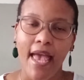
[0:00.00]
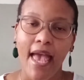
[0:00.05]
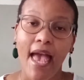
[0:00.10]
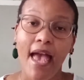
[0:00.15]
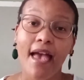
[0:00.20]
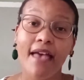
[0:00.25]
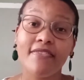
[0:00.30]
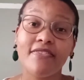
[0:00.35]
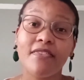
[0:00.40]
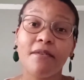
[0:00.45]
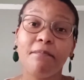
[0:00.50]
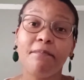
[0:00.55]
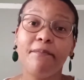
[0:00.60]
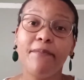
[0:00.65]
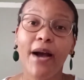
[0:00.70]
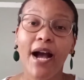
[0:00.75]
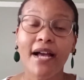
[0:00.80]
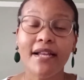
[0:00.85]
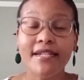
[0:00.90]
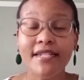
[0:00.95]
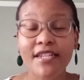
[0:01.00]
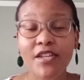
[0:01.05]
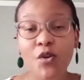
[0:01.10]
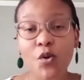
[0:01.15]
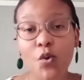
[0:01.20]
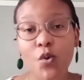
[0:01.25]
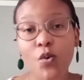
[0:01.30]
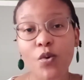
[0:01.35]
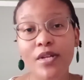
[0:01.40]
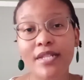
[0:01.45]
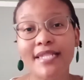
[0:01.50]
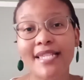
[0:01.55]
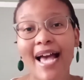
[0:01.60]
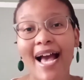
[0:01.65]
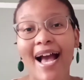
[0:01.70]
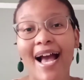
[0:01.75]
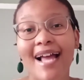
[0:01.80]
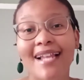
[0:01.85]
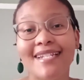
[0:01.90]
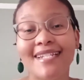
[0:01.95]
and the party who is
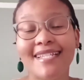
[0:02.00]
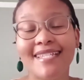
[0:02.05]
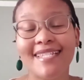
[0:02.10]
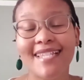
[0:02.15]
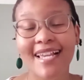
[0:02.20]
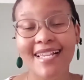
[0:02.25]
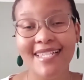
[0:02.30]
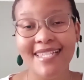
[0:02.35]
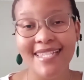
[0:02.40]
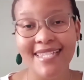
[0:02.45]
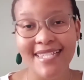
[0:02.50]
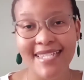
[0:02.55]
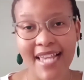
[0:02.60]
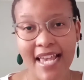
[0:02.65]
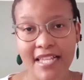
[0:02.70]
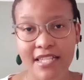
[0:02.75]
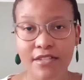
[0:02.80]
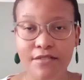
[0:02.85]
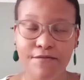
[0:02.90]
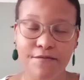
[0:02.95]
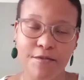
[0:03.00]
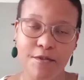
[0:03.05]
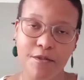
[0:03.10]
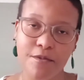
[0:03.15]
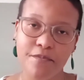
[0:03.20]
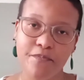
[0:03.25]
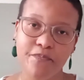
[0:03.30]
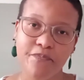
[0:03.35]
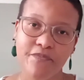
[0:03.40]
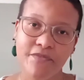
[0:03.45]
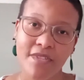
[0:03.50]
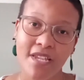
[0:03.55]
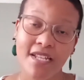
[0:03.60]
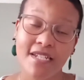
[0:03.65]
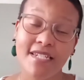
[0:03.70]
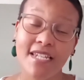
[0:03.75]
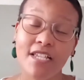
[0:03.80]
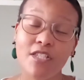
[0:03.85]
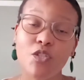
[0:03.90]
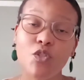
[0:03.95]
unsuccessful
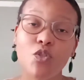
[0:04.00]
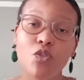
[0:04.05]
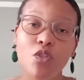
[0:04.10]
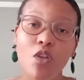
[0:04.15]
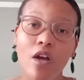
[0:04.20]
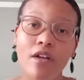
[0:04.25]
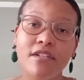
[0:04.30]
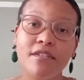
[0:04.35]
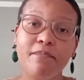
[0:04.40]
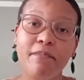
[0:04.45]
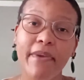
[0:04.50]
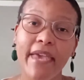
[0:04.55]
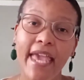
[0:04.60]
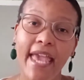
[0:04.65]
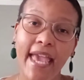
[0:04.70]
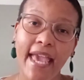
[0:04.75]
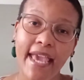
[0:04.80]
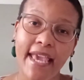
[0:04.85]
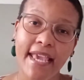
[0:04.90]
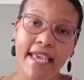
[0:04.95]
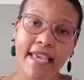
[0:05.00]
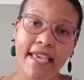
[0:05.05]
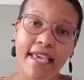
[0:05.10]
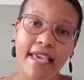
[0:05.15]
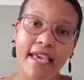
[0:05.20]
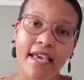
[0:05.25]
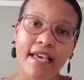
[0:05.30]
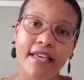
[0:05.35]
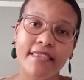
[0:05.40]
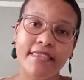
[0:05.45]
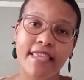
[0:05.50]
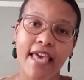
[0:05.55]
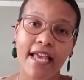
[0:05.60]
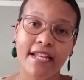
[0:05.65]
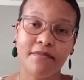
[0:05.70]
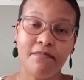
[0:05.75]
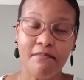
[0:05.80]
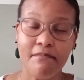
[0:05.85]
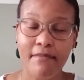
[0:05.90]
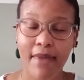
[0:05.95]
does not pay
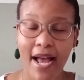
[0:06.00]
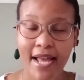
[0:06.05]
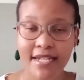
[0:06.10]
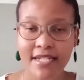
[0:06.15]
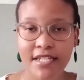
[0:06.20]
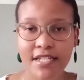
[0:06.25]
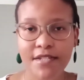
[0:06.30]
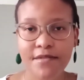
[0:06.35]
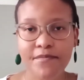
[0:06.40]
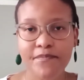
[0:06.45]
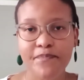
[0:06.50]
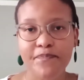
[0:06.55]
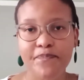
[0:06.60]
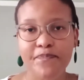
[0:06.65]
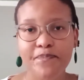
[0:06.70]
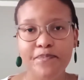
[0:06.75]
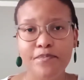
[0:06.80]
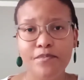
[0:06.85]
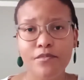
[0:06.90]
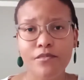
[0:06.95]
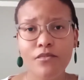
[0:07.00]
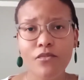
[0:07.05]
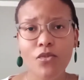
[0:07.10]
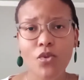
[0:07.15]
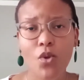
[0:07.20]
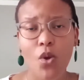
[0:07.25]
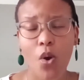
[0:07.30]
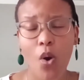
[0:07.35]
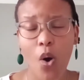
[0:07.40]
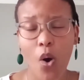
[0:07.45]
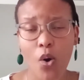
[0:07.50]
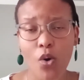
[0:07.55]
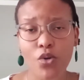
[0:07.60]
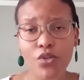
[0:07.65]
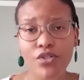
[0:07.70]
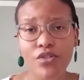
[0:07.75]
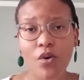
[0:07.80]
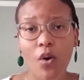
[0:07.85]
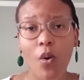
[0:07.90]
that money owed